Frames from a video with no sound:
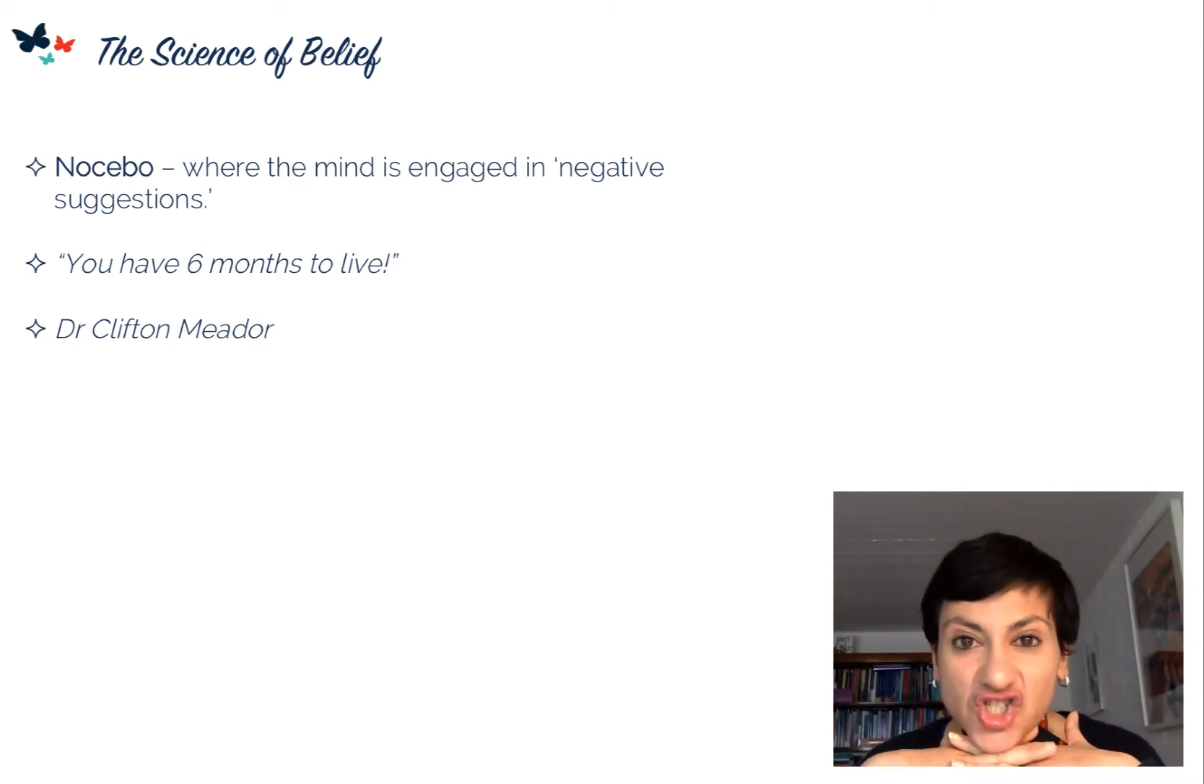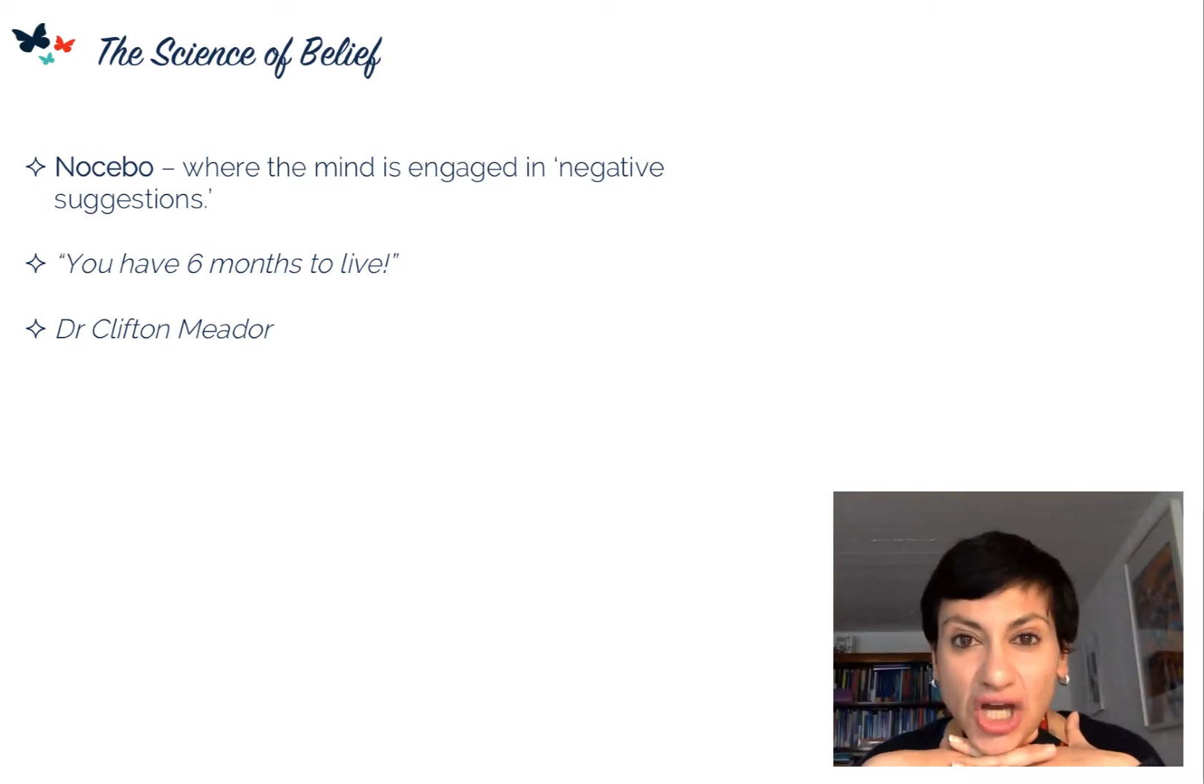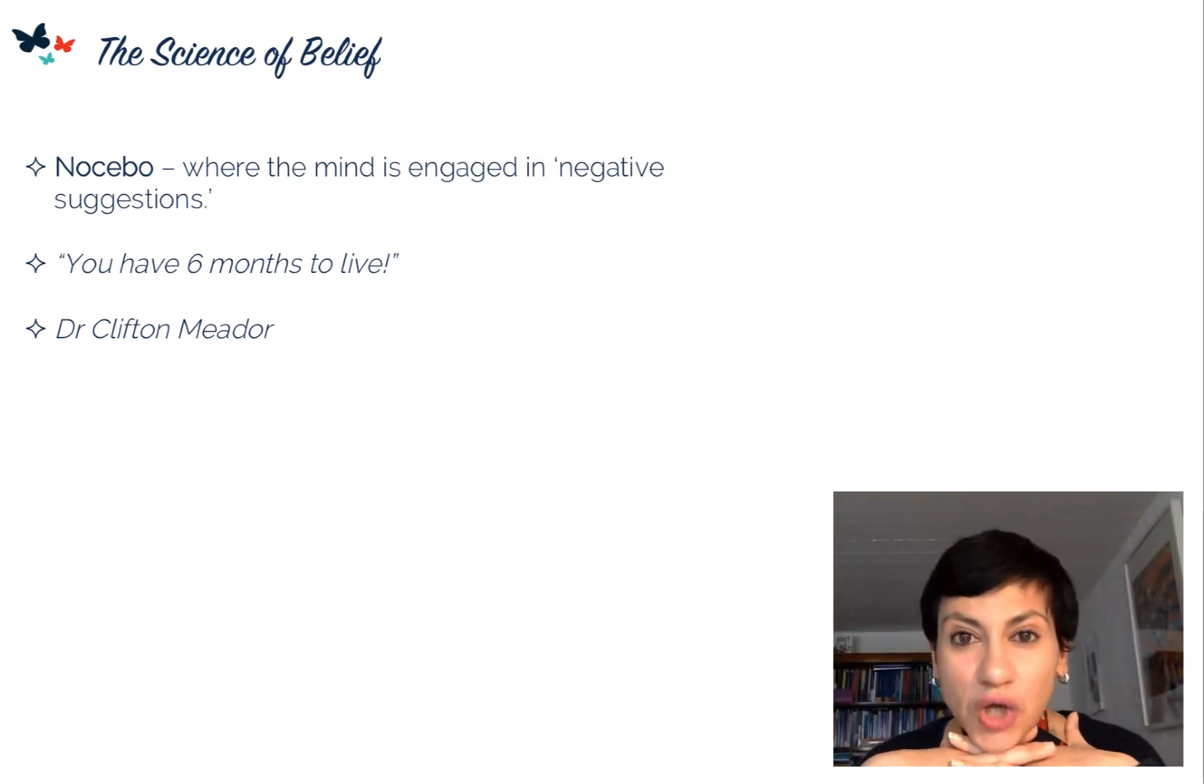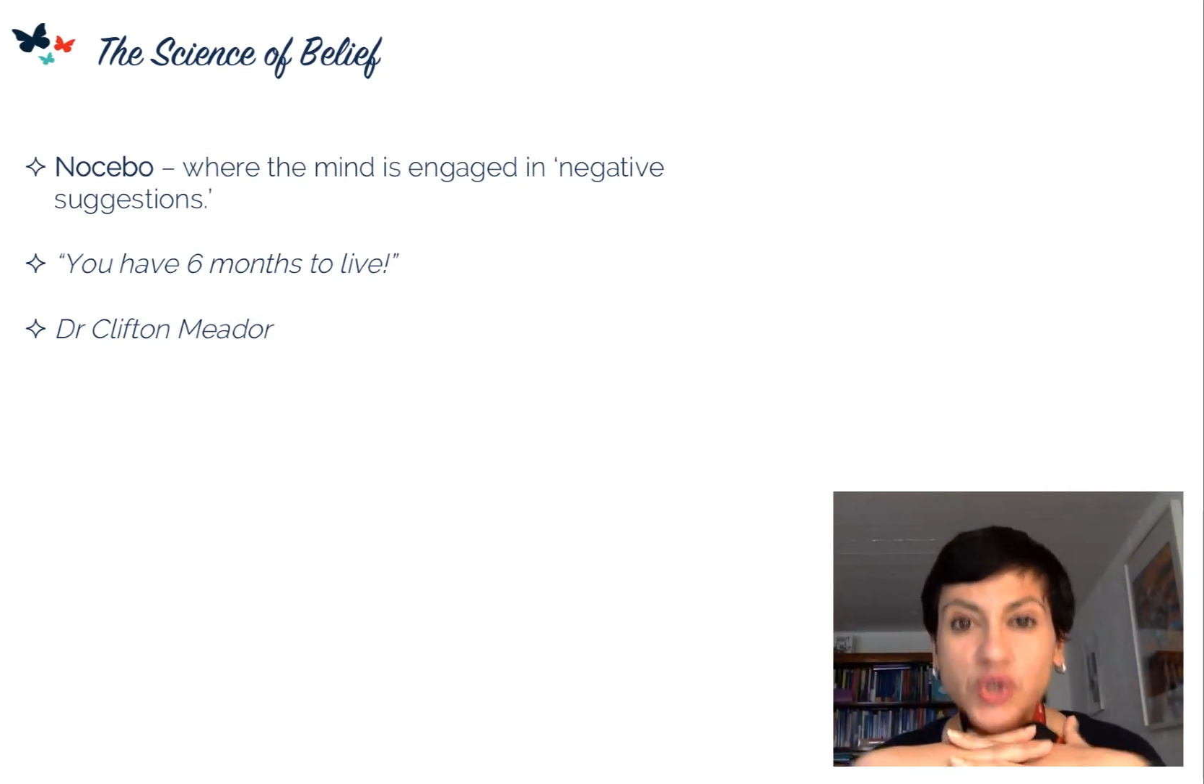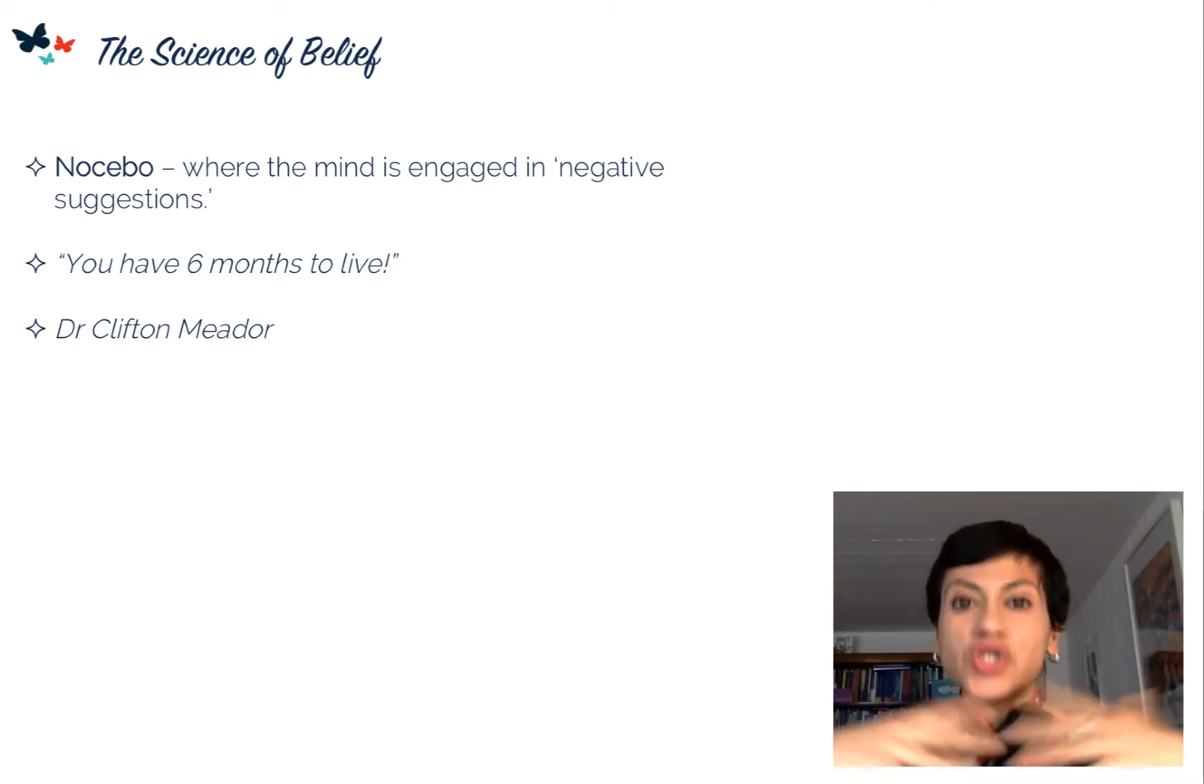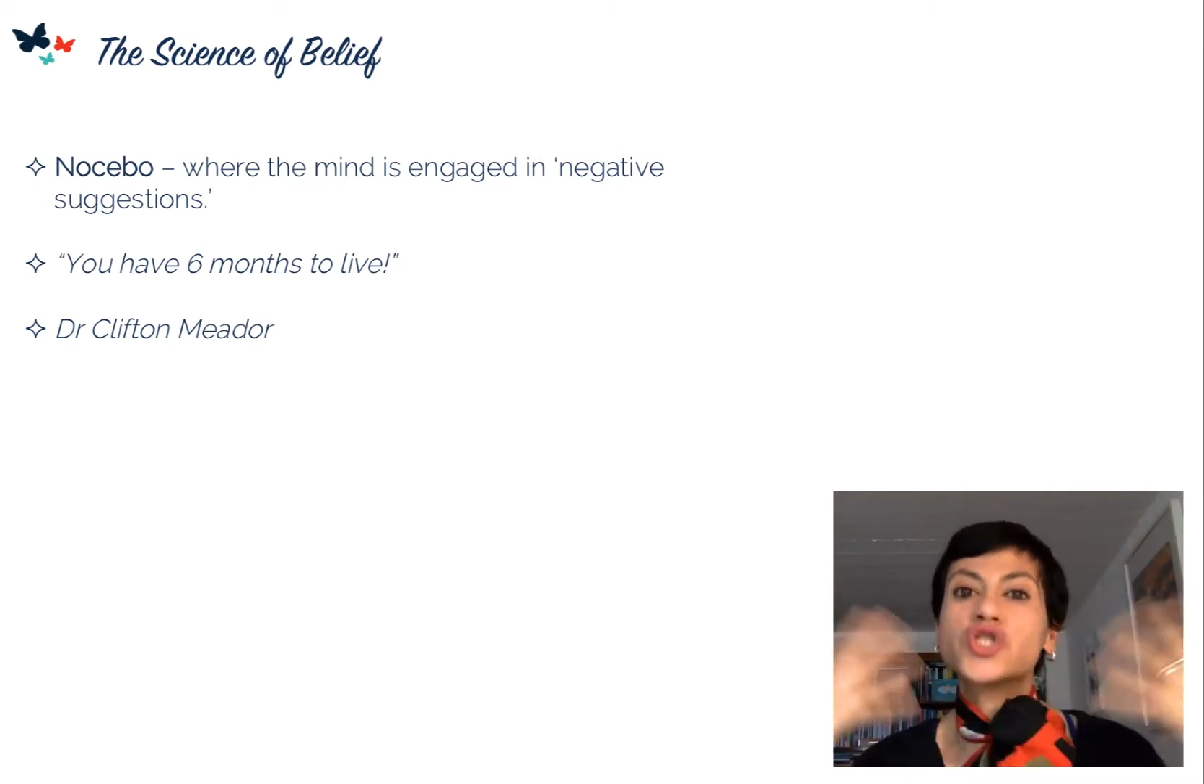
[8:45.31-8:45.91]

go to the